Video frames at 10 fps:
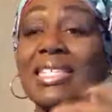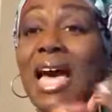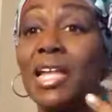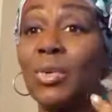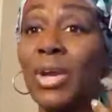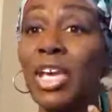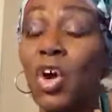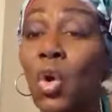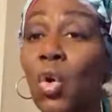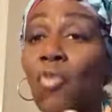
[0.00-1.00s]
tolerate
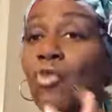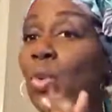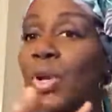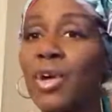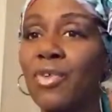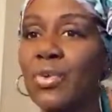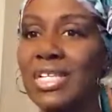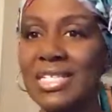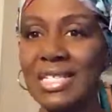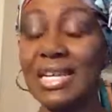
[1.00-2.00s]
cold for whatever
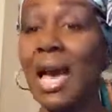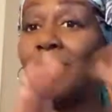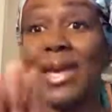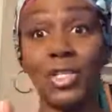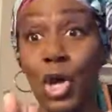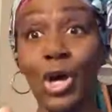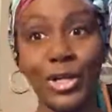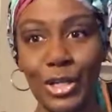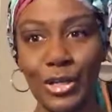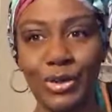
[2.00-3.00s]
reason, I'm not
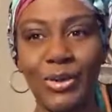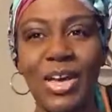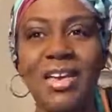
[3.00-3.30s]
talking to you.